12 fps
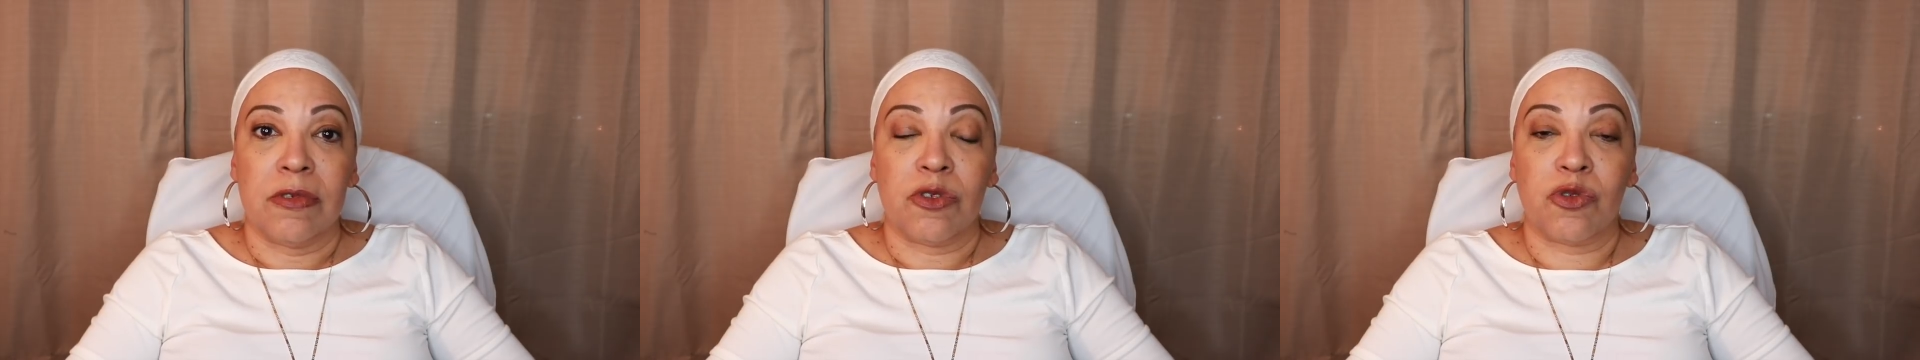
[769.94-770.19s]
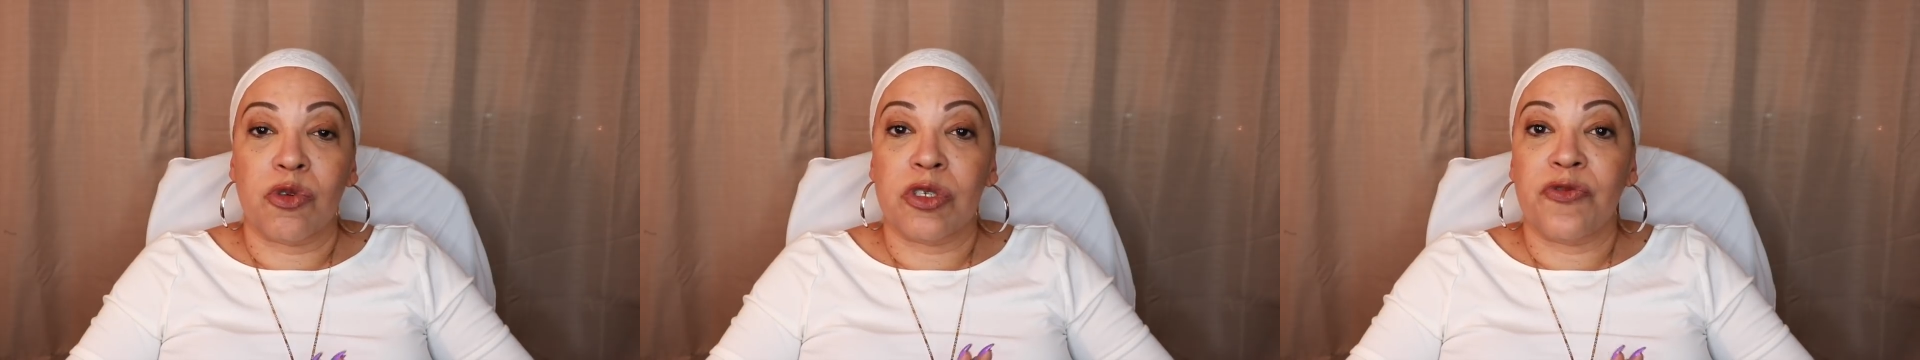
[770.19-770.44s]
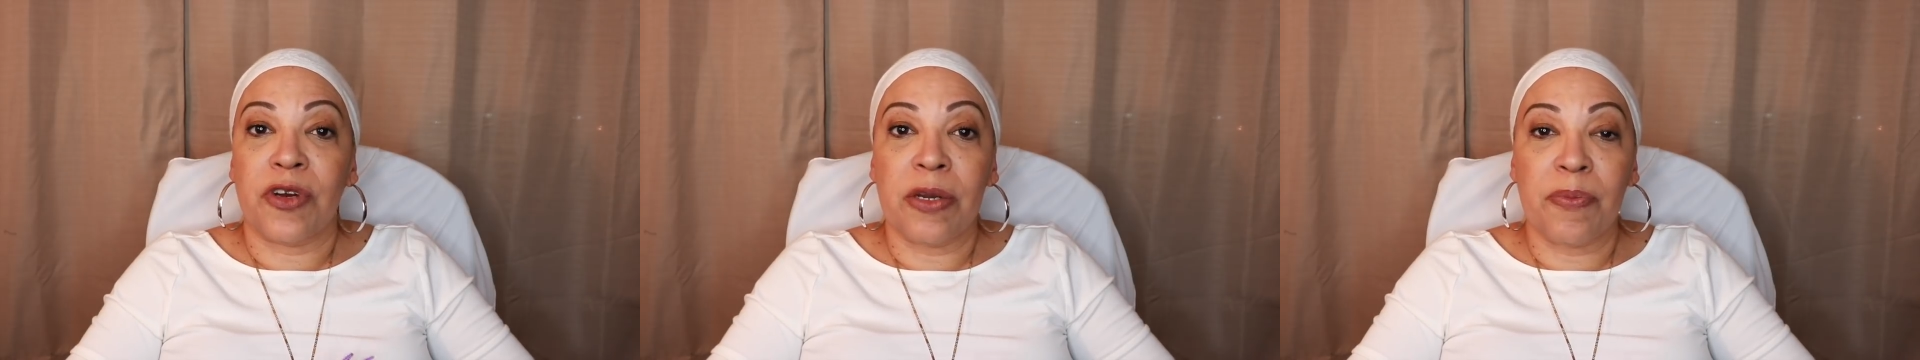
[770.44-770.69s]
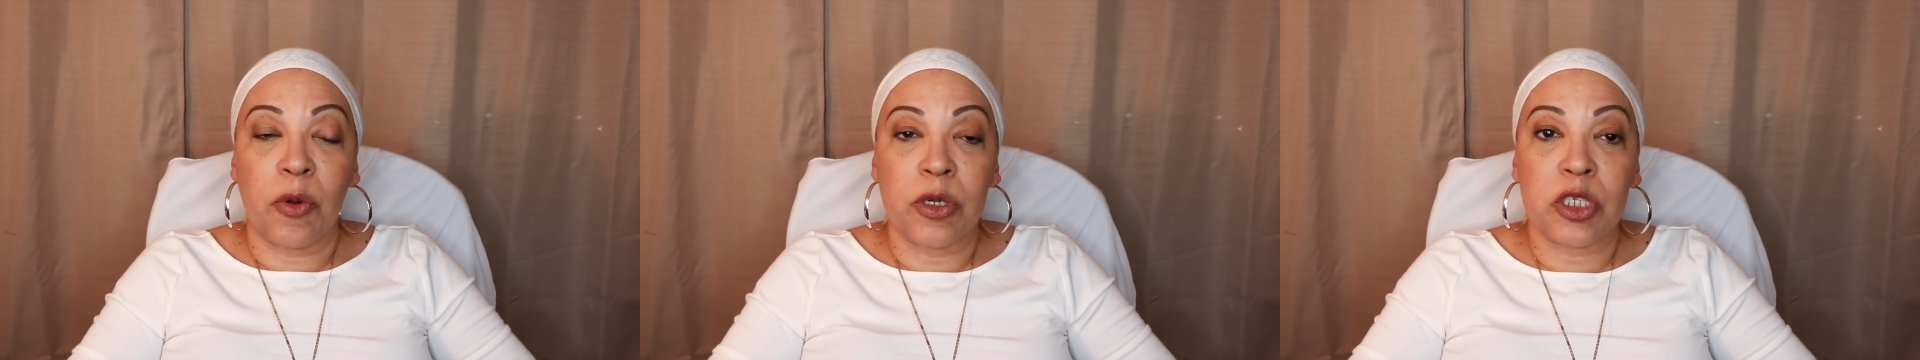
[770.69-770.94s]
So it's very
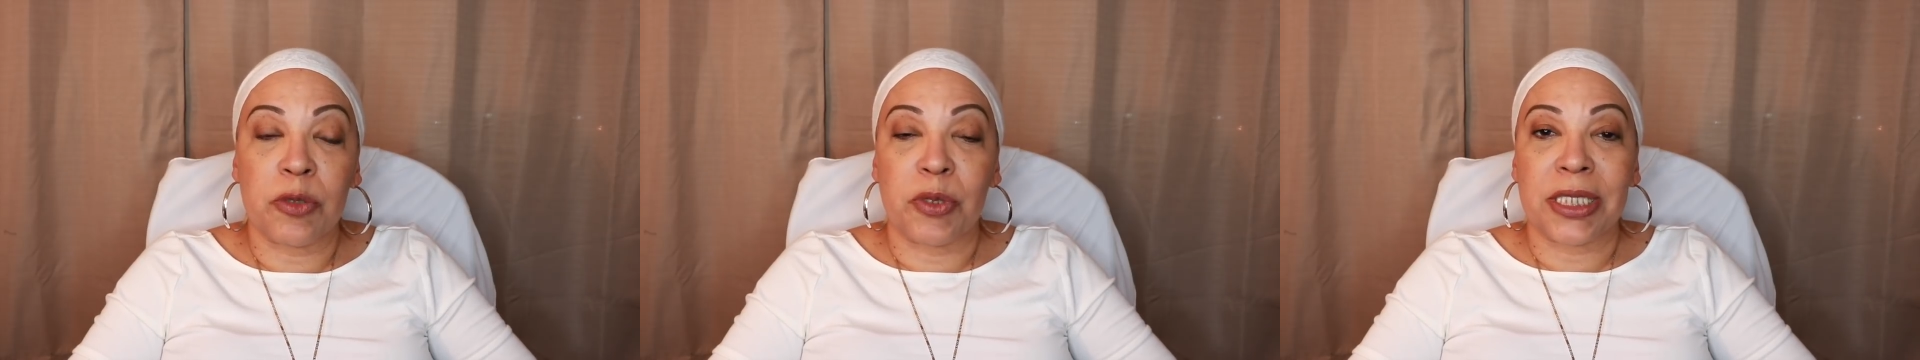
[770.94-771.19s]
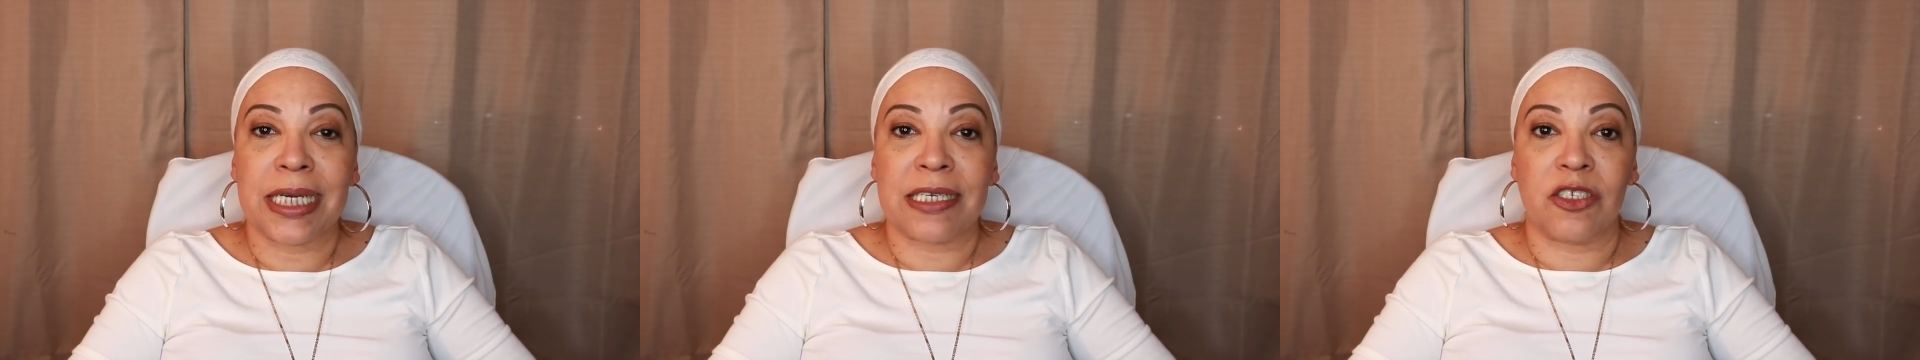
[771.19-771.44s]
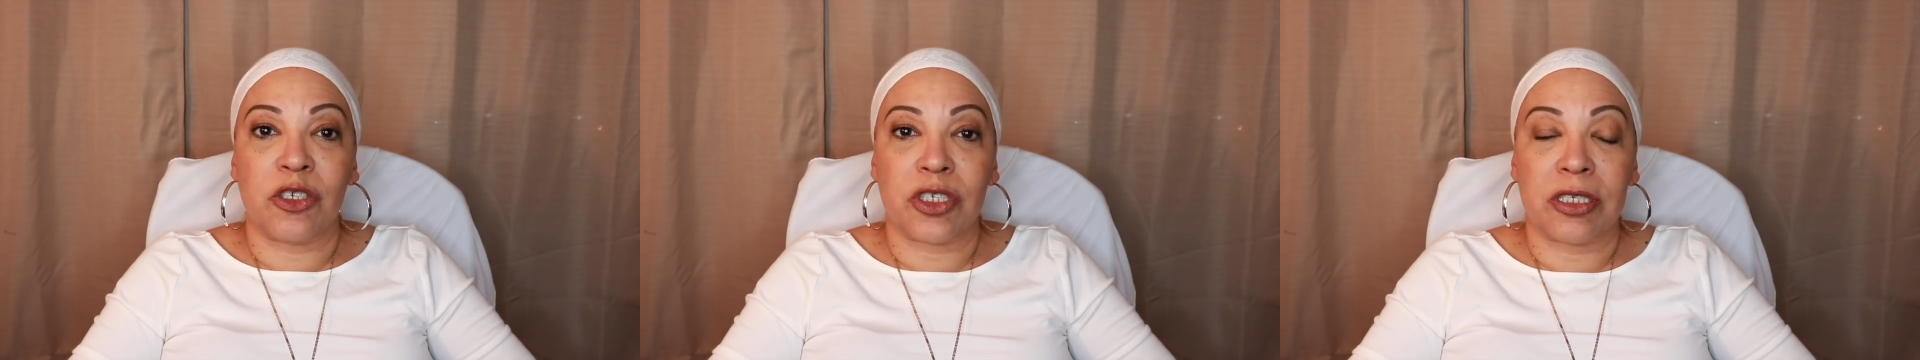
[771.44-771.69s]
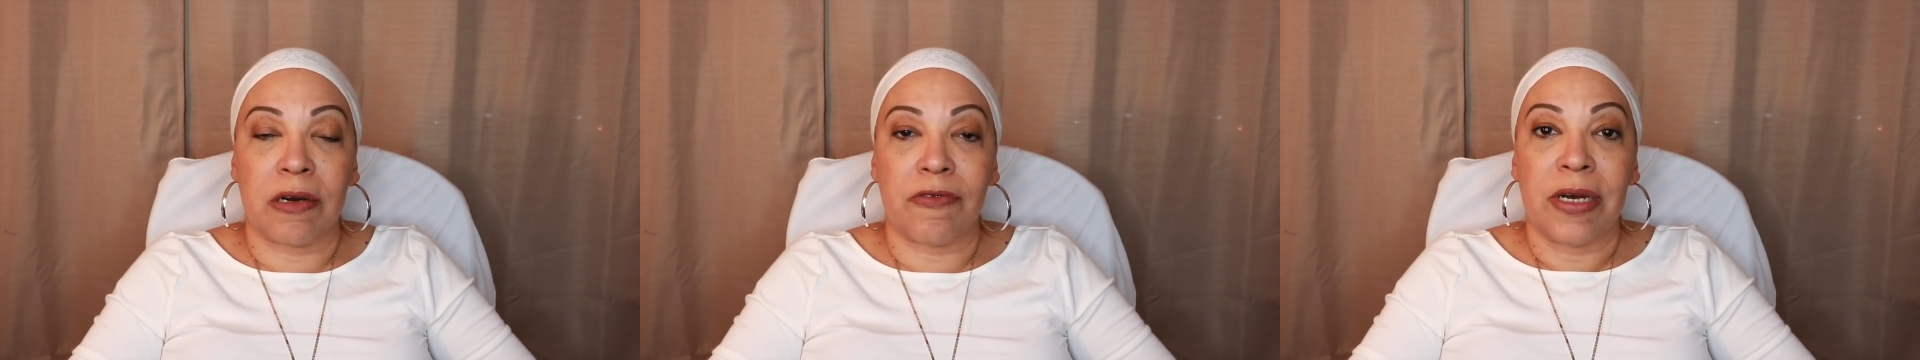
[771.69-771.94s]
important to protect
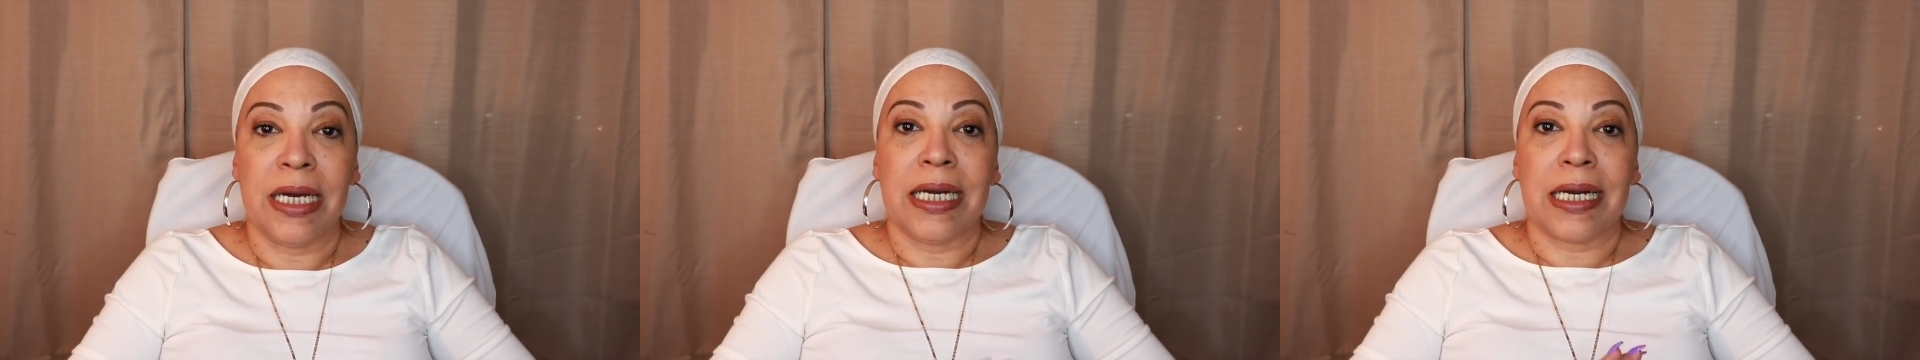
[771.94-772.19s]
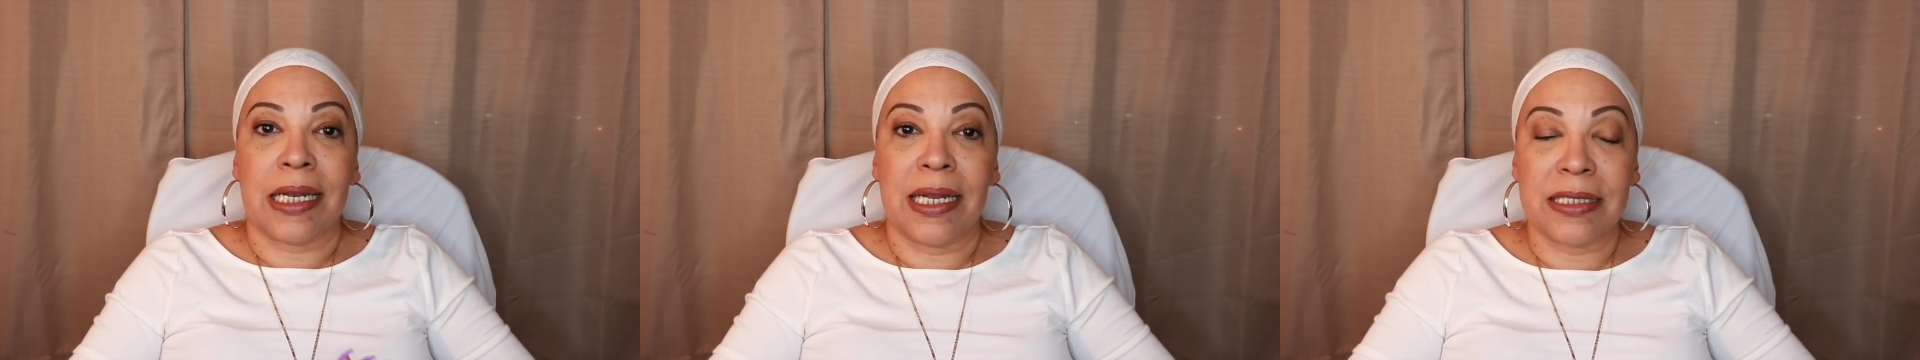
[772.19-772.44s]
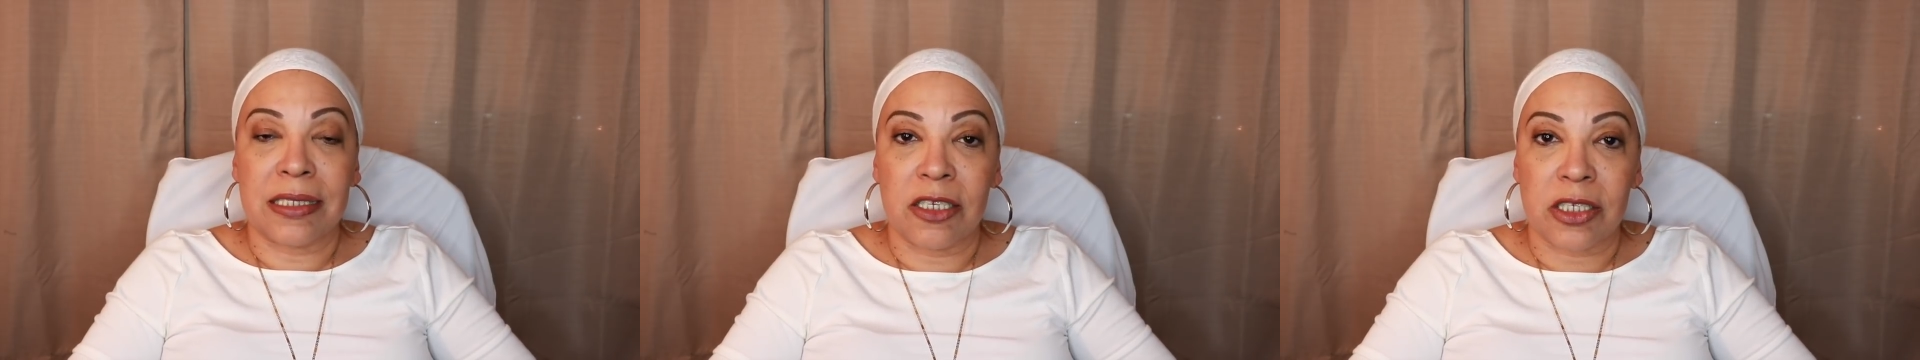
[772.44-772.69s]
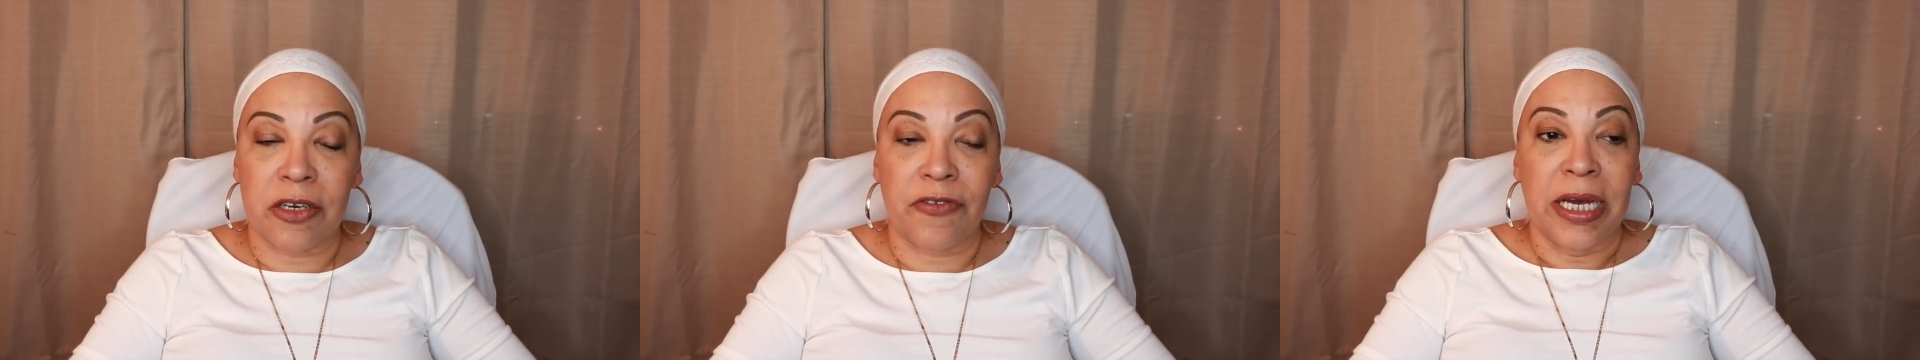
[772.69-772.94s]
yourself, cleanse
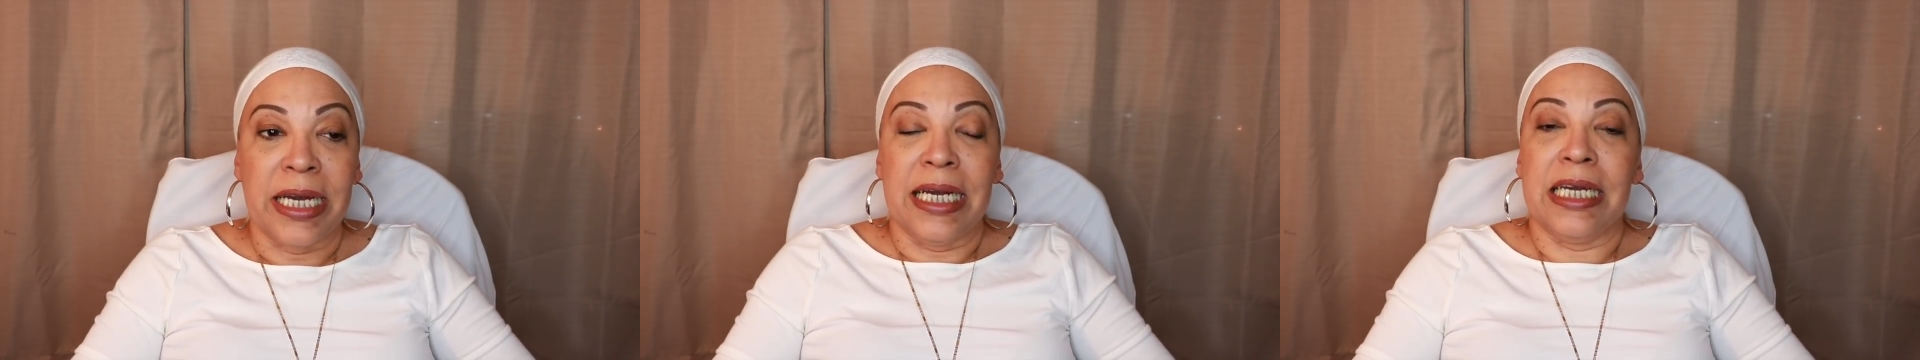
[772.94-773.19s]
yourself.